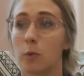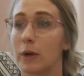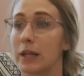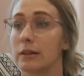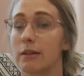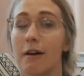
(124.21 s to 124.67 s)

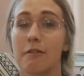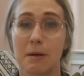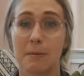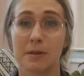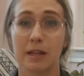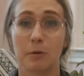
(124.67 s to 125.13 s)
We loved
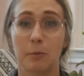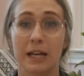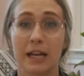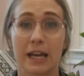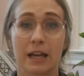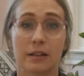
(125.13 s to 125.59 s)
baby-led
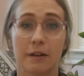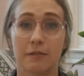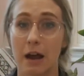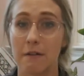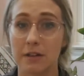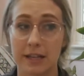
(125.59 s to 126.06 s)
weaning,
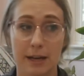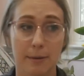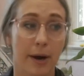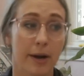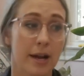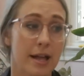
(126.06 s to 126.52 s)
loved everything
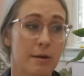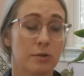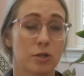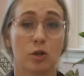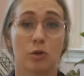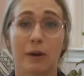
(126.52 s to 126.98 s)
about it. He
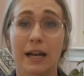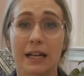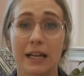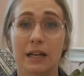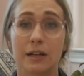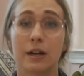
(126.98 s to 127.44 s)
was a
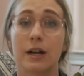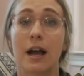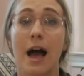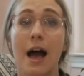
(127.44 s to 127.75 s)
great eater.